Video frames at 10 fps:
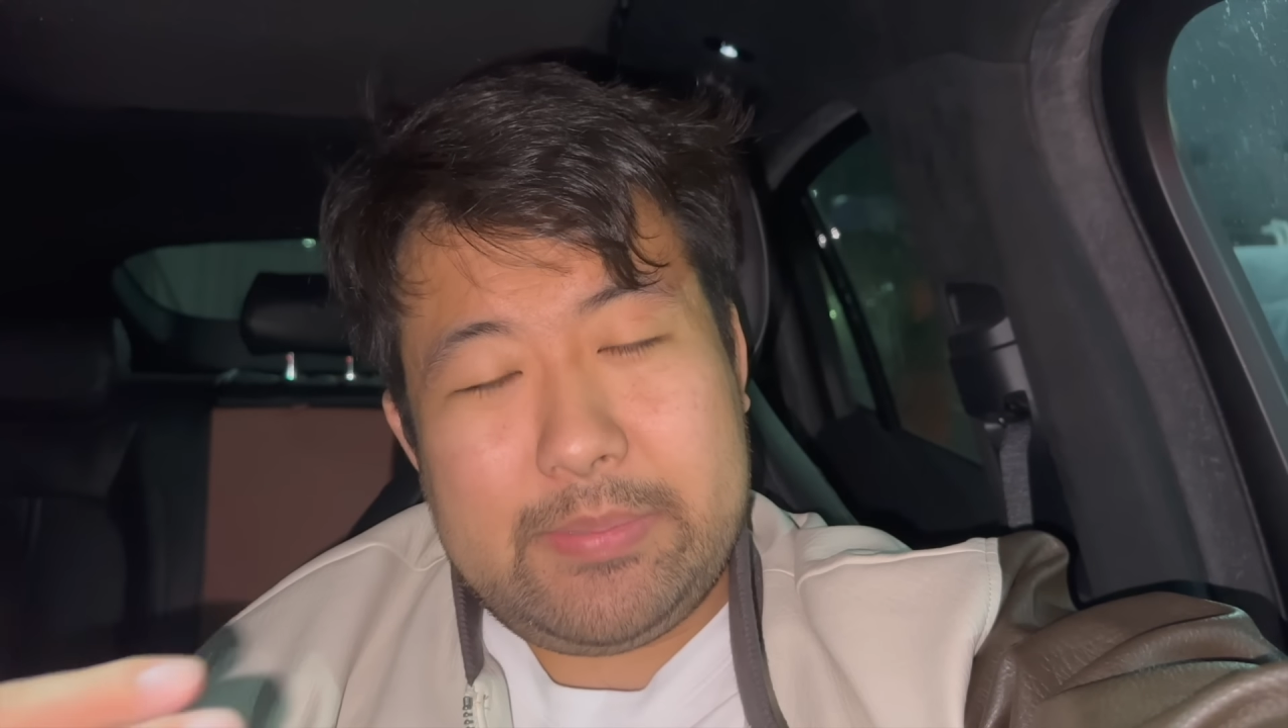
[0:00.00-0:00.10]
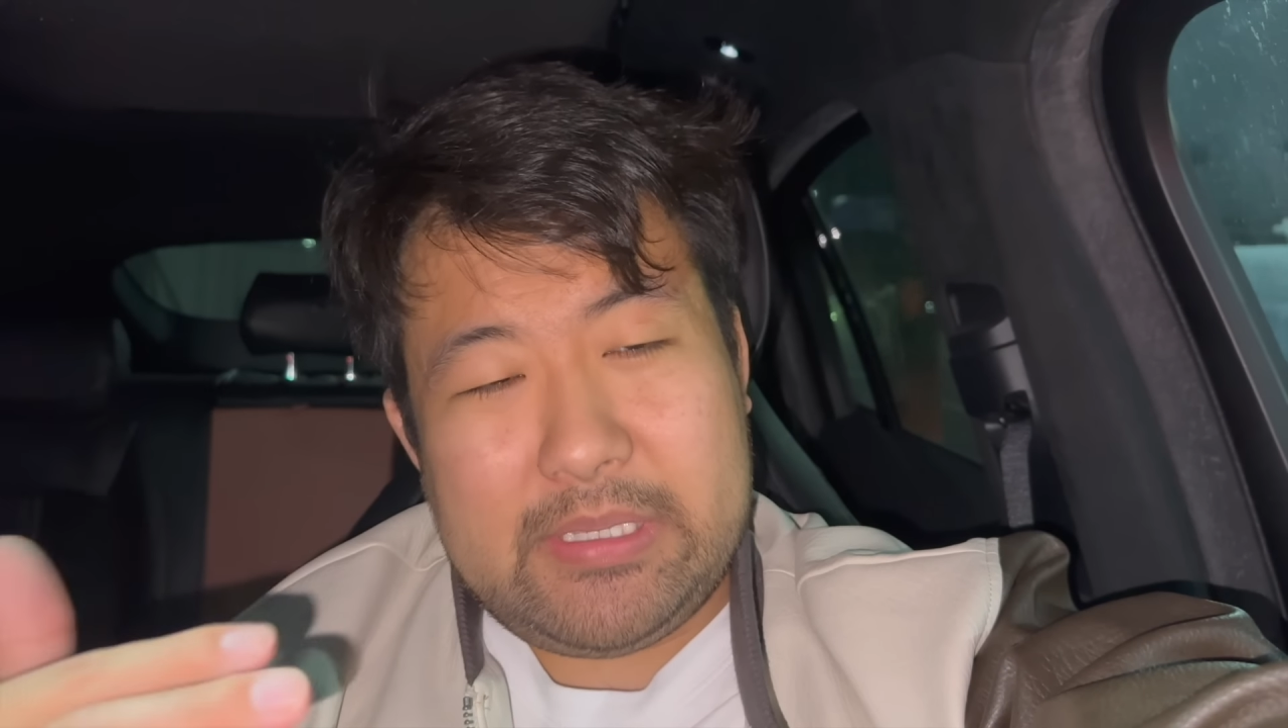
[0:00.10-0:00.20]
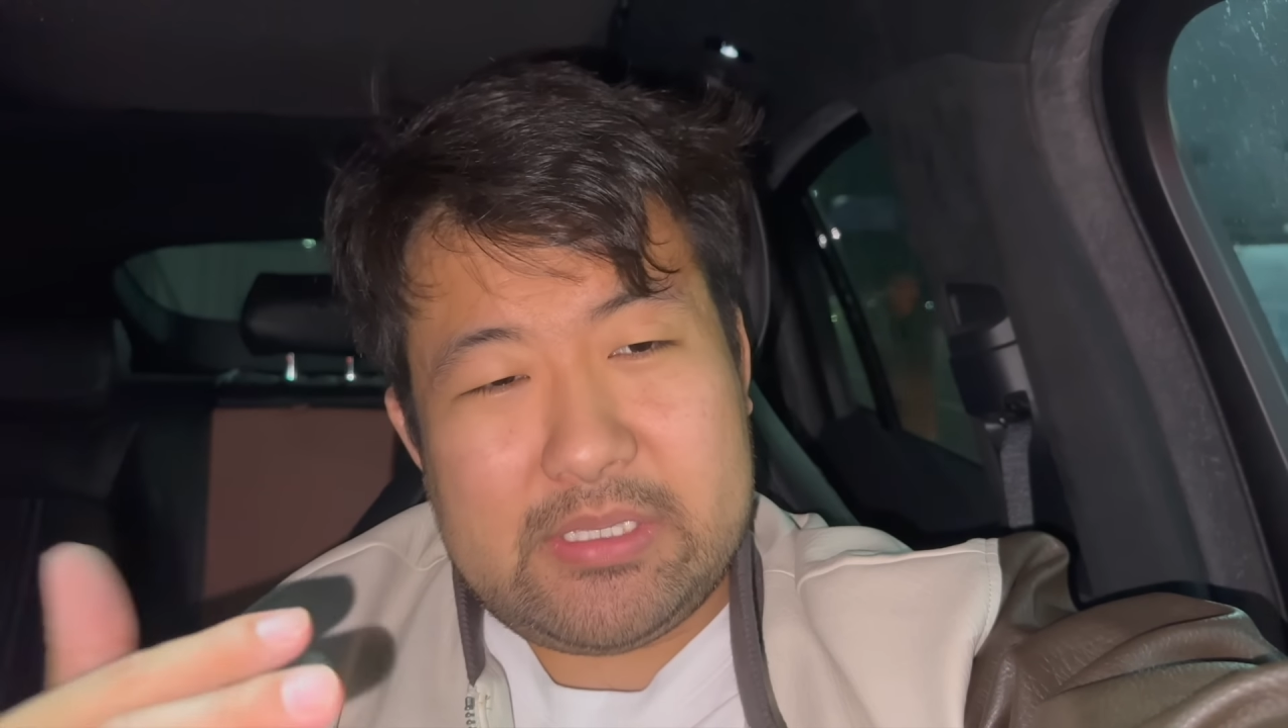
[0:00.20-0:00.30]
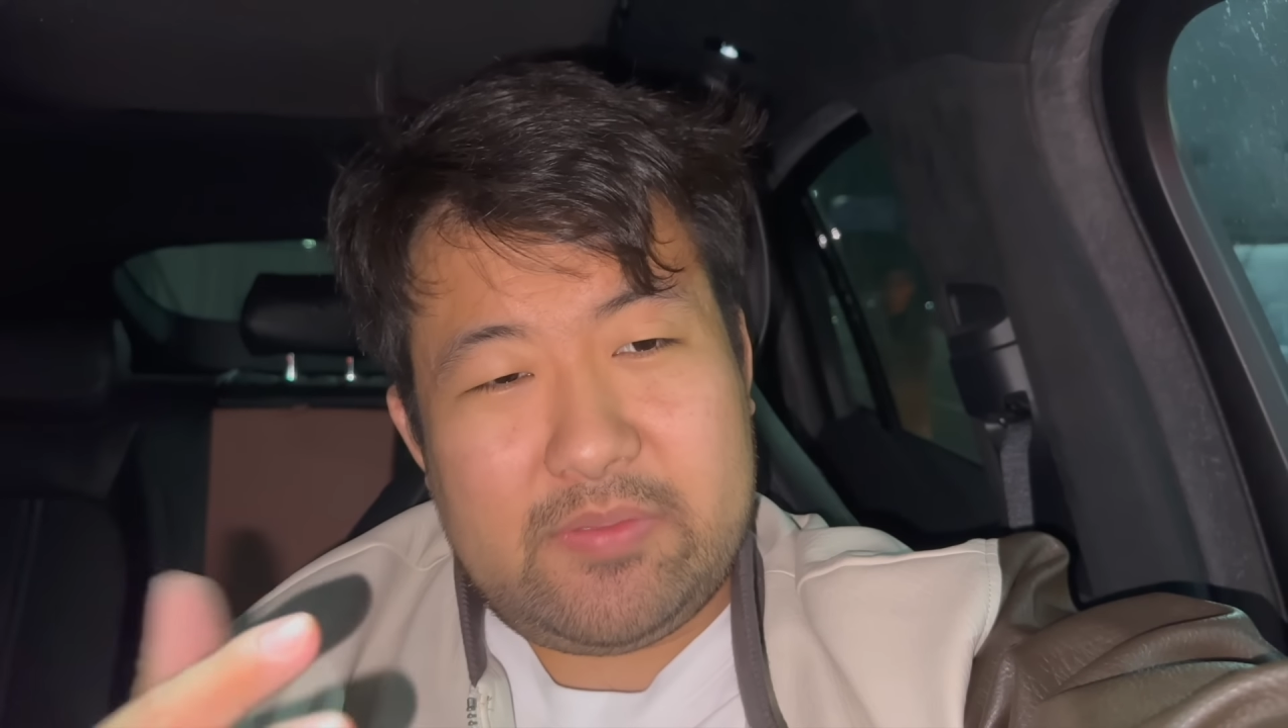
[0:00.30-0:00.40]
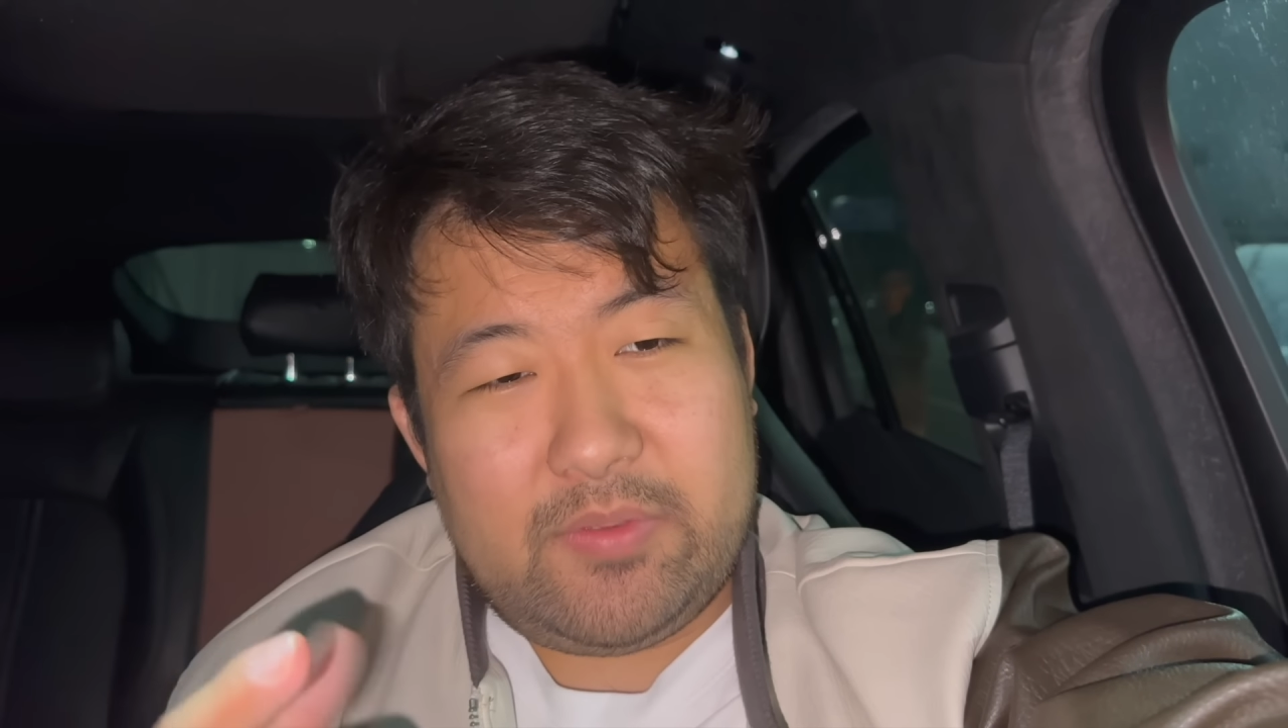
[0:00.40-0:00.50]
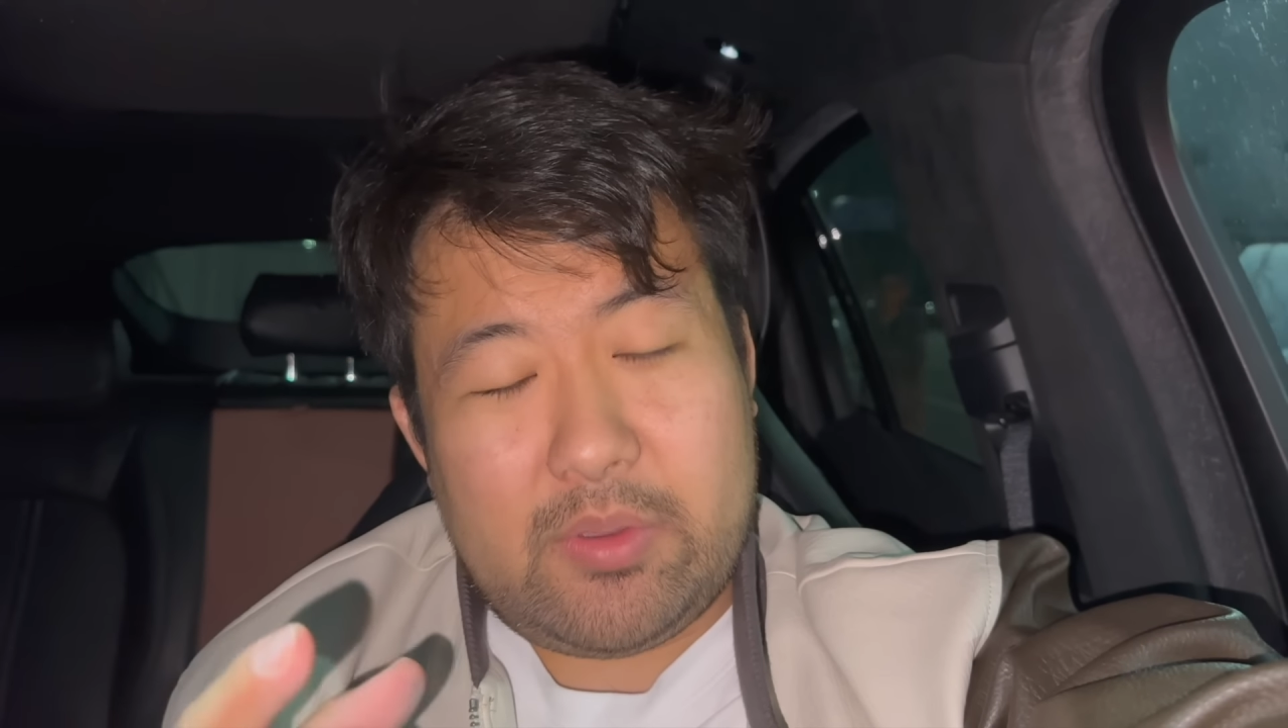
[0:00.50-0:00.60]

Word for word: because if you